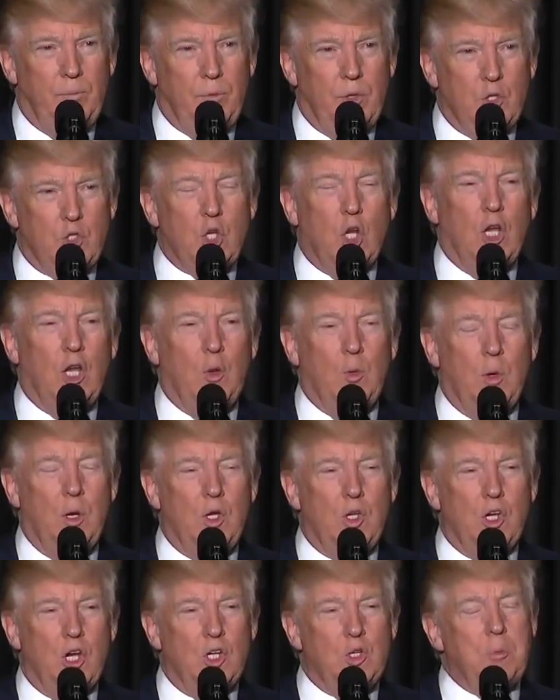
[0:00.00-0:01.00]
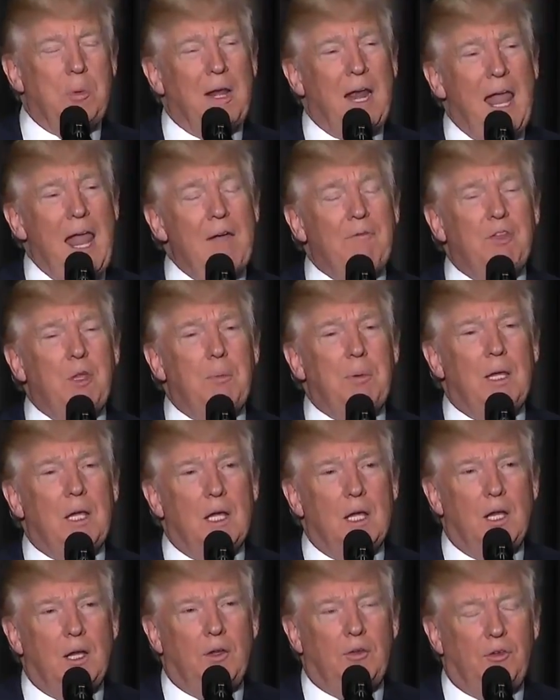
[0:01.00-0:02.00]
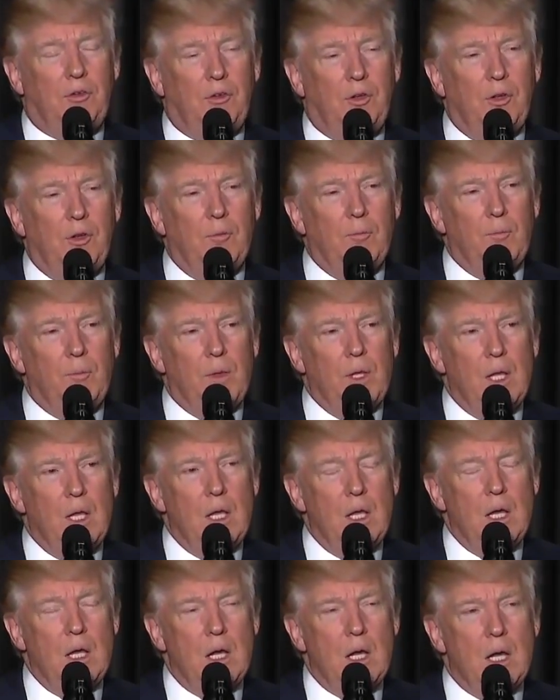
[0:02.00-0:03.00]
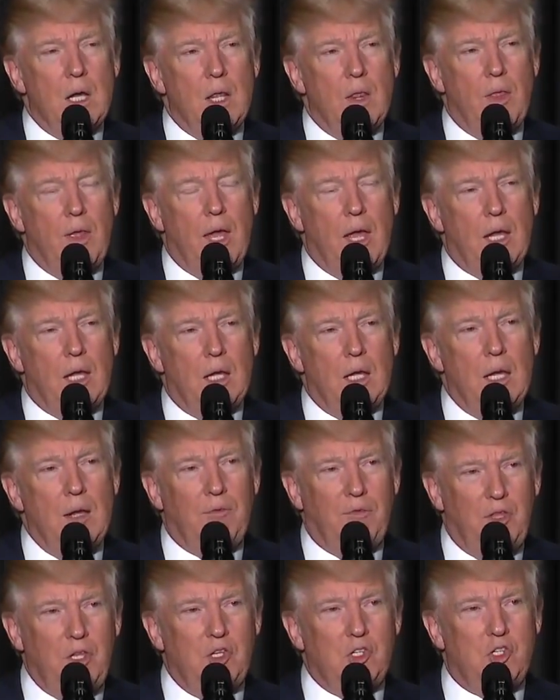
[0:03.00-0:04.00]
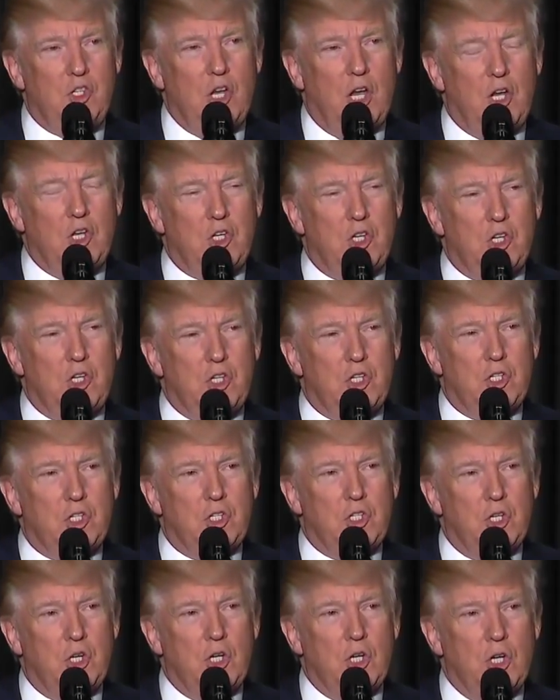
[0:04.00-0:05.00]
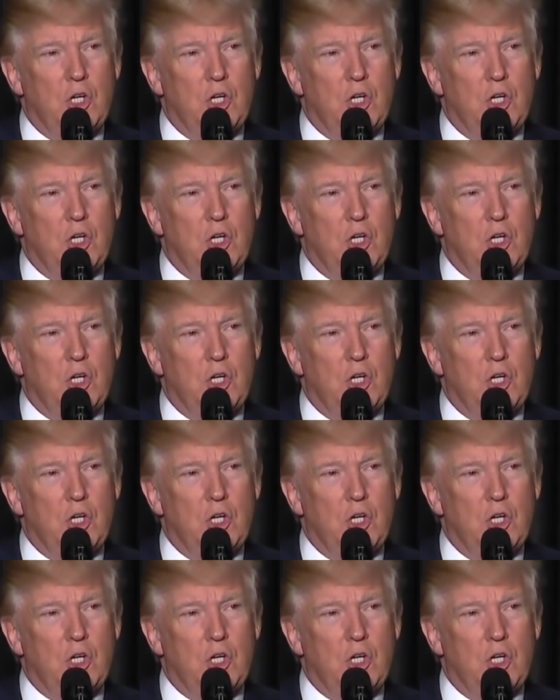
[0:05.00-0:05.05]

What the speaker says: certainly one judge. But I have to be honest that if these judges